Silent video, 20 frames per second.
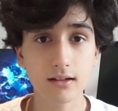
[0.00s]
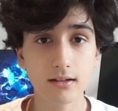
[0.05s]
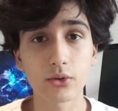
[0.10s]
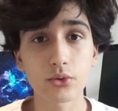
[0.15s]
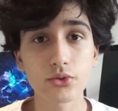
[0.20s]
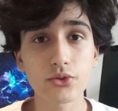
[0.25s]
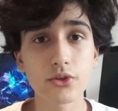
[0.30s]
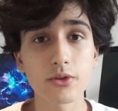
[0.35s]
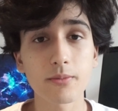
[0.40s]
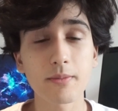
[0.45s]
And
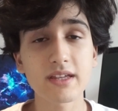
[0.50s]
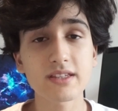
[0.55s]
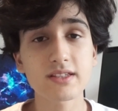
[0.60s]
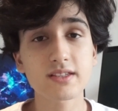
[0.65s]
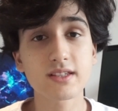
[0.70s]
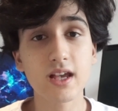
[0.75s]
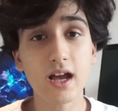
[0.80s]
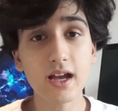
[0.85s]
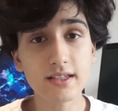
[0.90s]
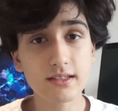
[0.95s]
also the main
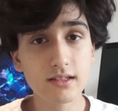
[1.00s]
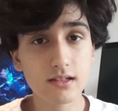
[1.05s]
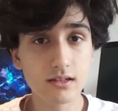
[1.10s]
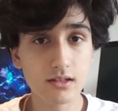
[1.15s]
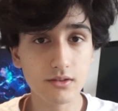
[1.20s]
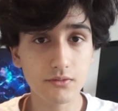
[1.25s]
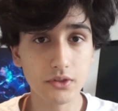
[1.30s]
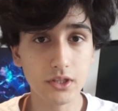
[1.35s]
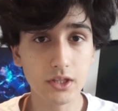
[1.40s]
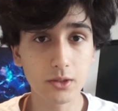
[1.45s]
sizes
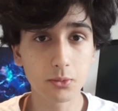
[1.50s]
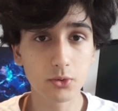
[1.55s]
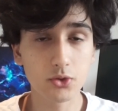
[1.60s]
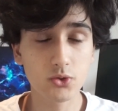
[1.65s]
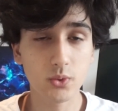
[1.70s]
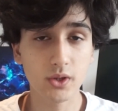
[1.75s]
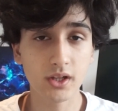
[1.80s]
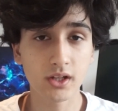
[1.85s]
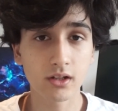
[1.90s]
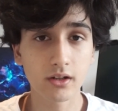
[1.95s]
of keyboards
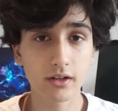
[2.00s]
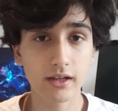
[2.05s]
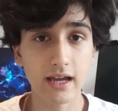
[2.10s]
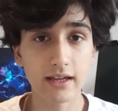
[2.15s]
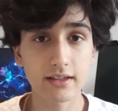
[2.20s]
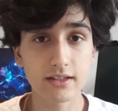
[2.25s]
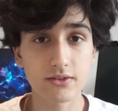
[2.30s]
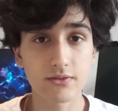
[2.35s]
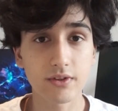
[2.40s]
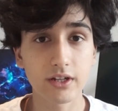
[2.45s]
we're going to look at
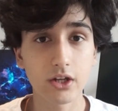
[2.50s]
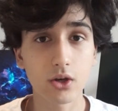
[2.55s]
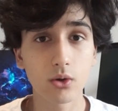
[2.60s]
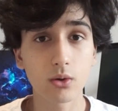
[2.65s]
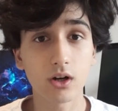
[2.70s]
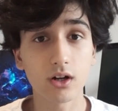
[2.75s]
in this video